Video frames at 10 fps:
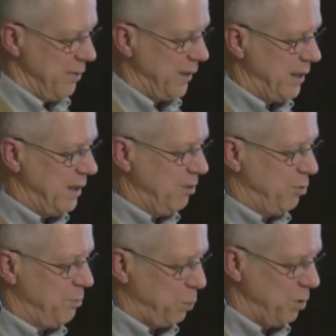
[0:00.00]
than it
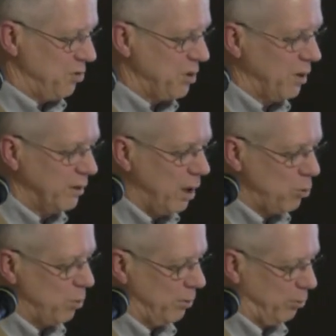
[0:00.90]
is with personal and
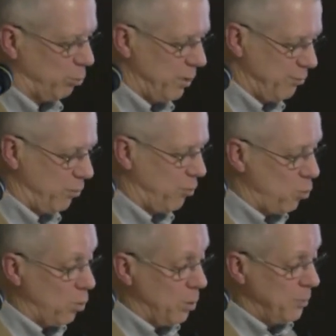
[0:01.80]
local
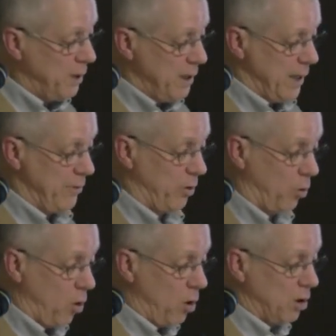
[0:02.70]
reform and the
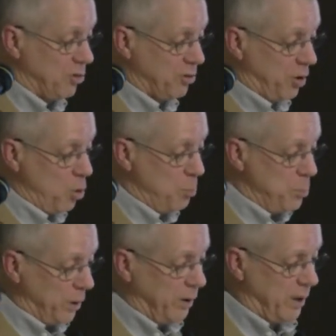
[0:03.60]
long, slow
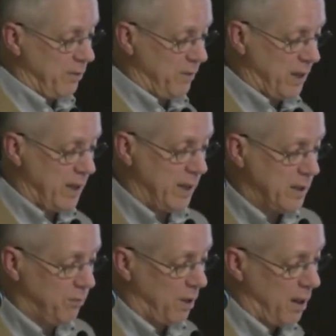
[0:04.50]
building of the
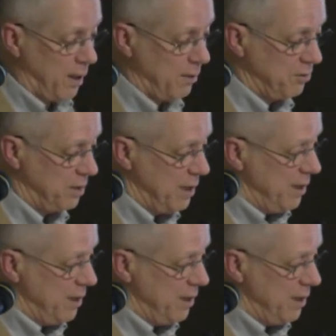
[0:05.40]
kind of lives